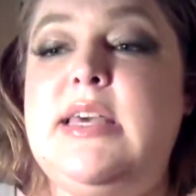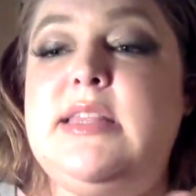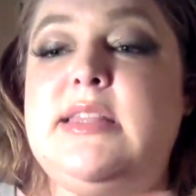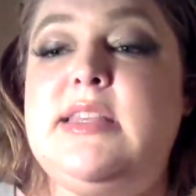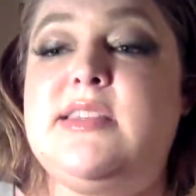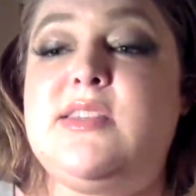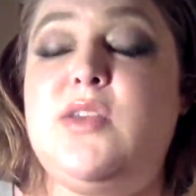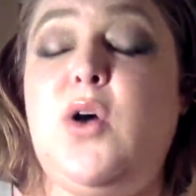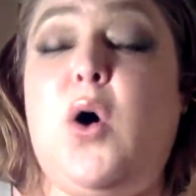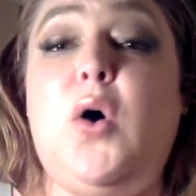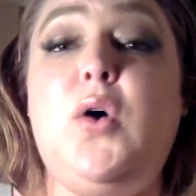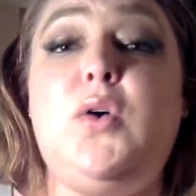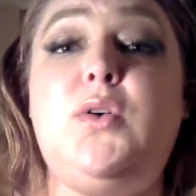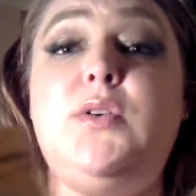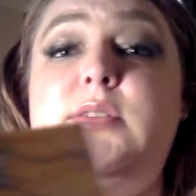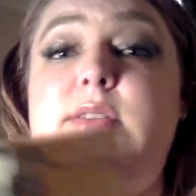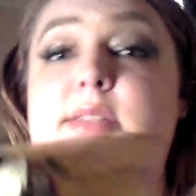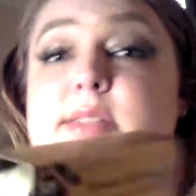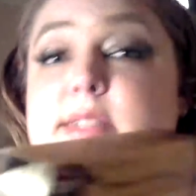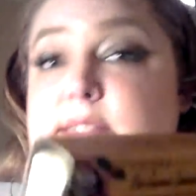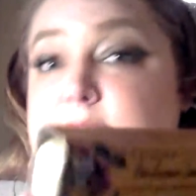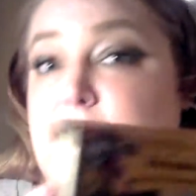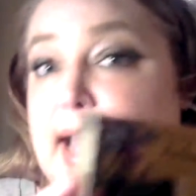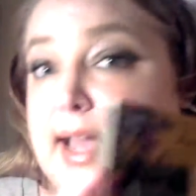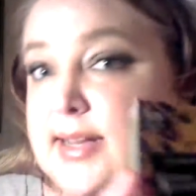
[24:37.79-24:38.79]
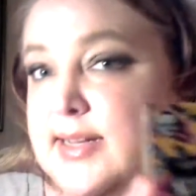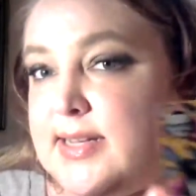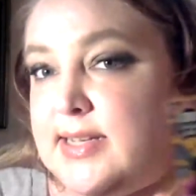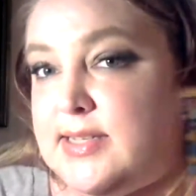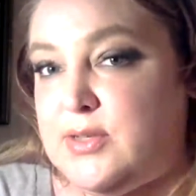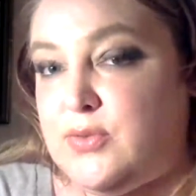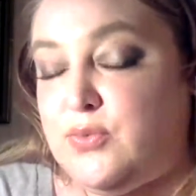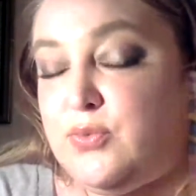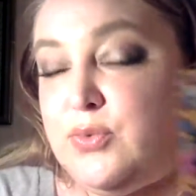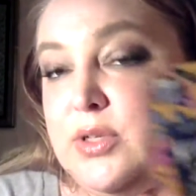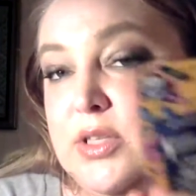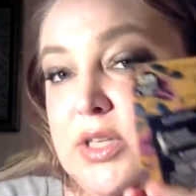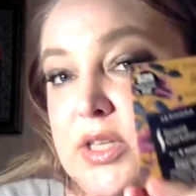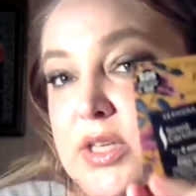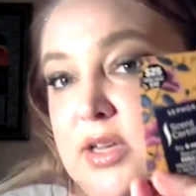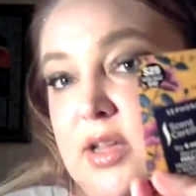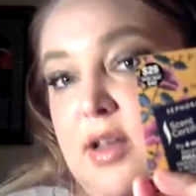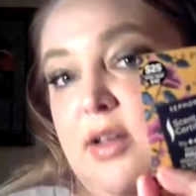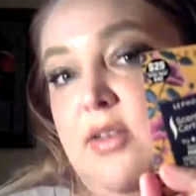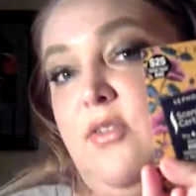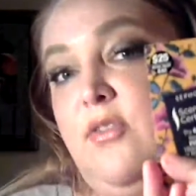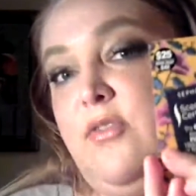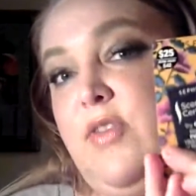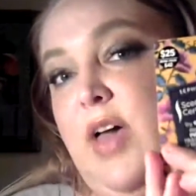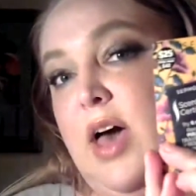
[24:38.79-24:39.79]
This whole set is a really
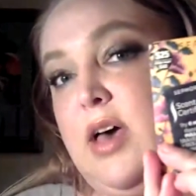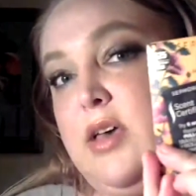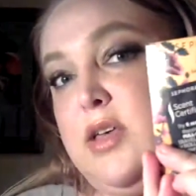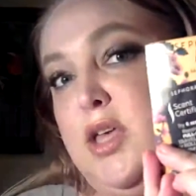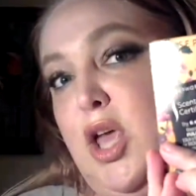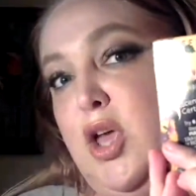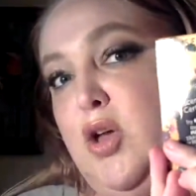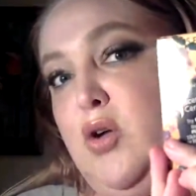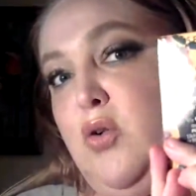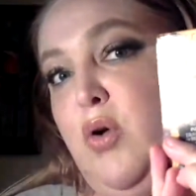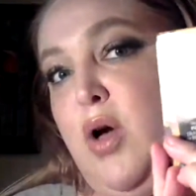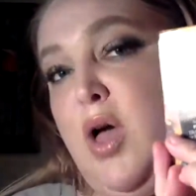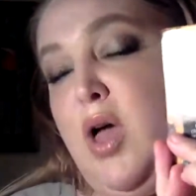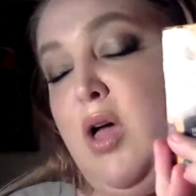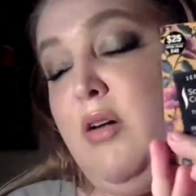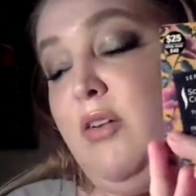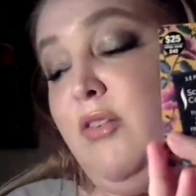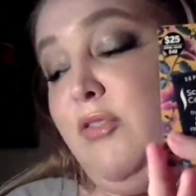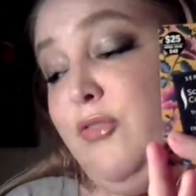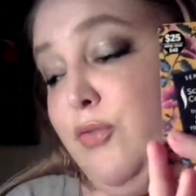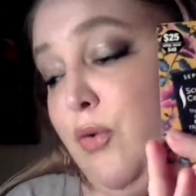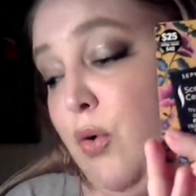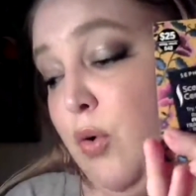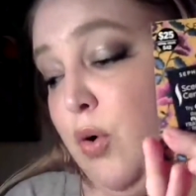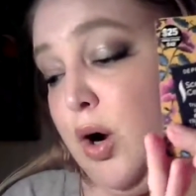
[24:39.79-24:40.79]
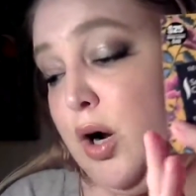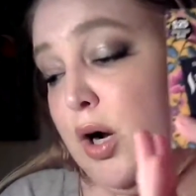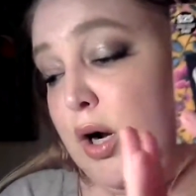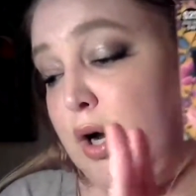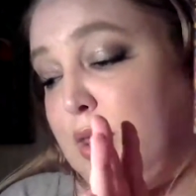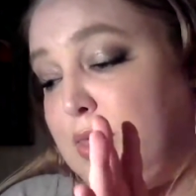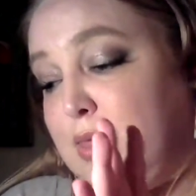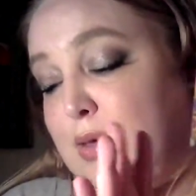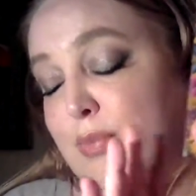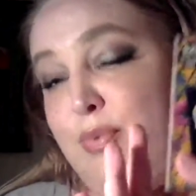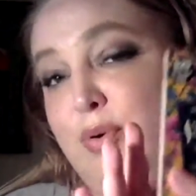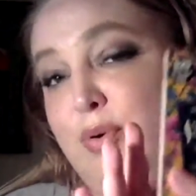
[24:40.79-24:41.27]
good value for the